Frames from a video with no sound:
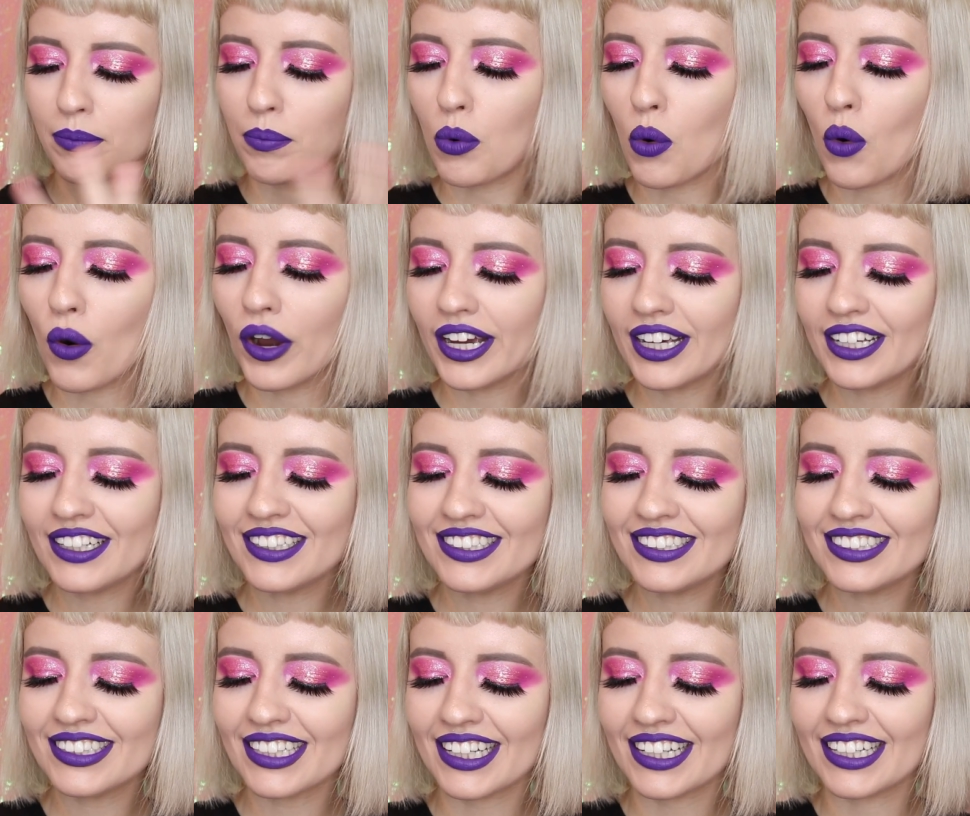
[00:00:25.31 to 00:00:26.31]

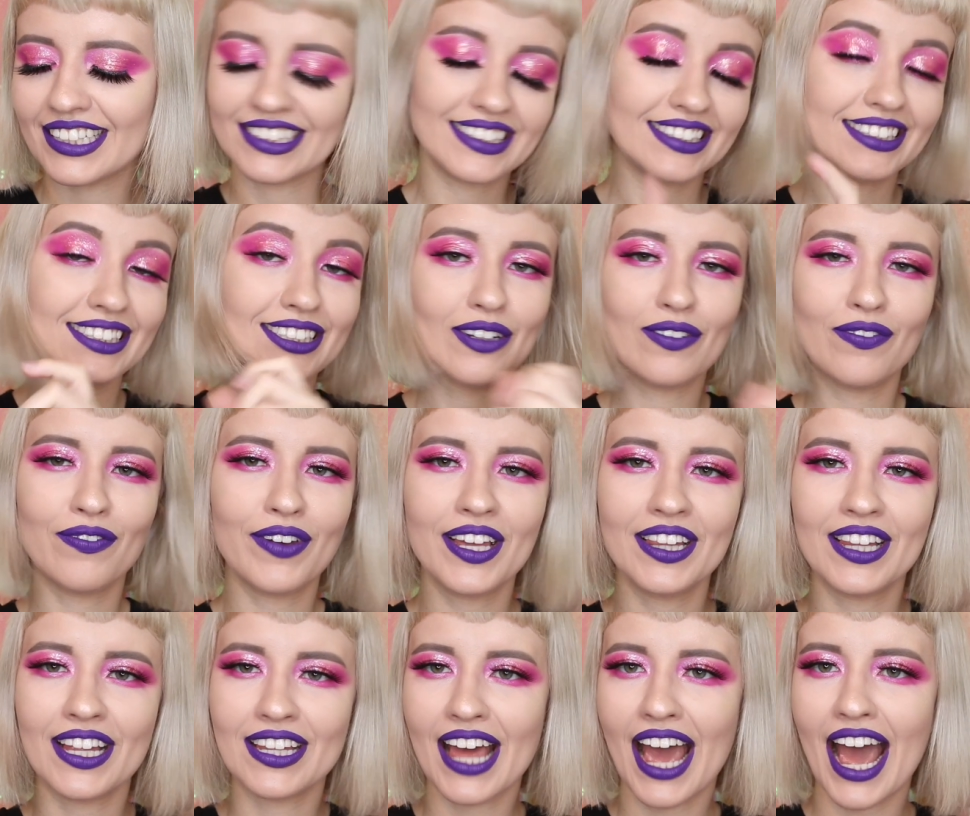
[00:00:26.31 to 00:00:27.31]
point is
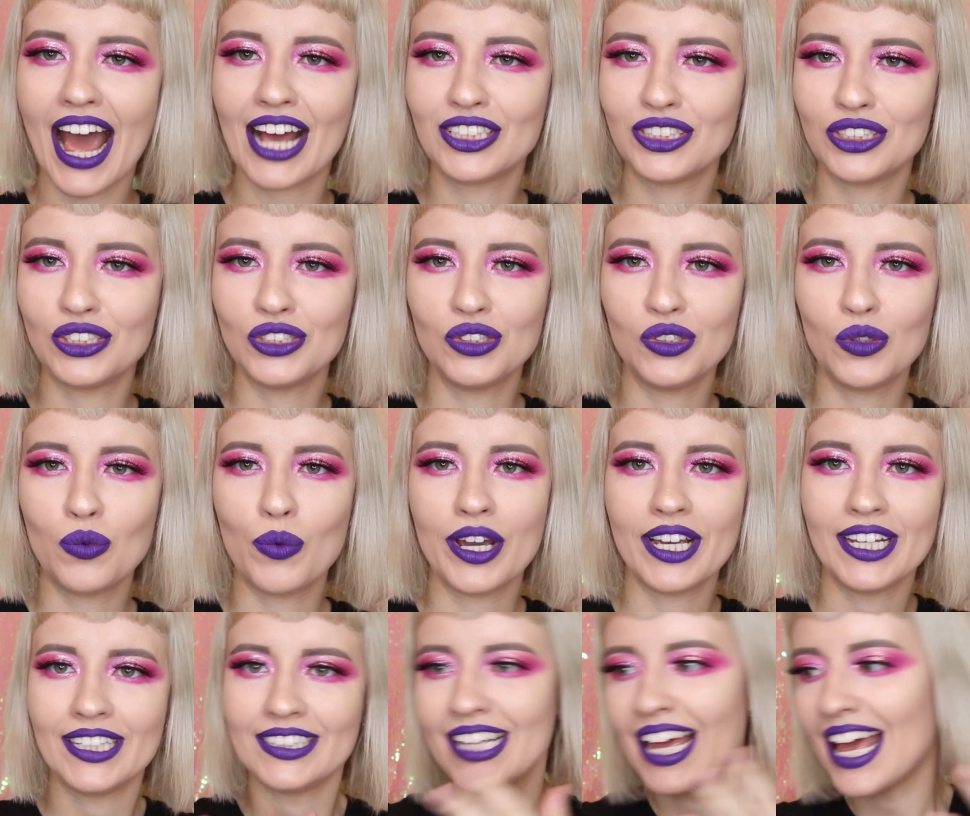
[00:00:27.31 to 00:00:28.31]
something that has to do
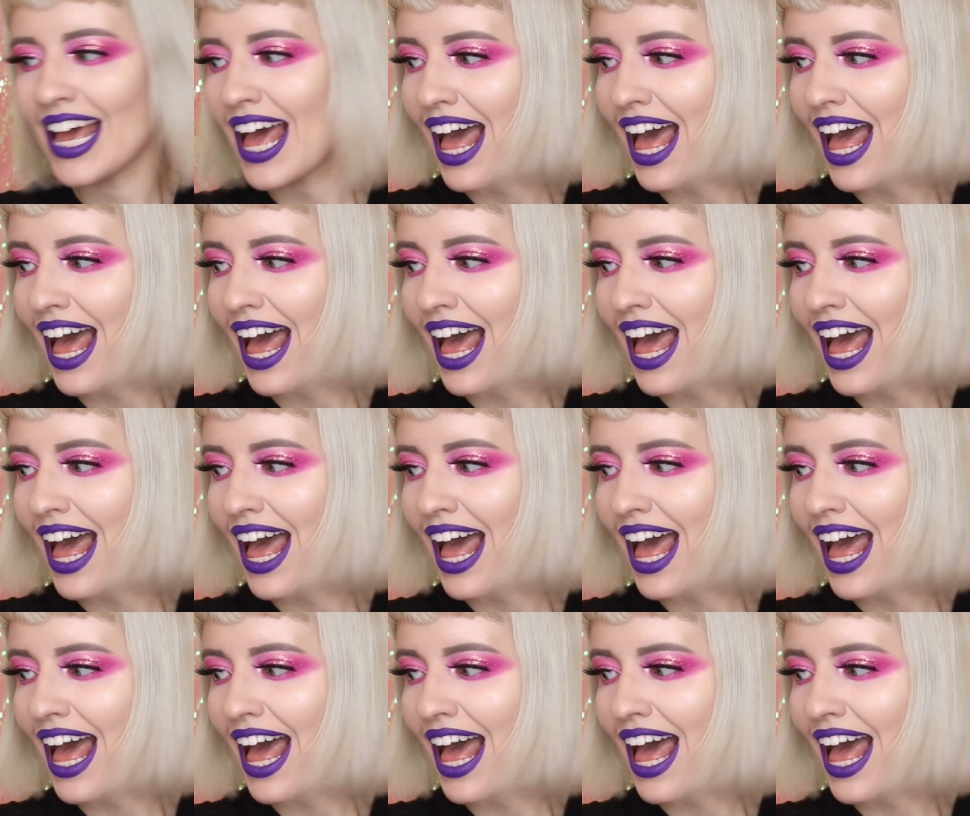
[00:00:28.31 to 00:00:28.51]
with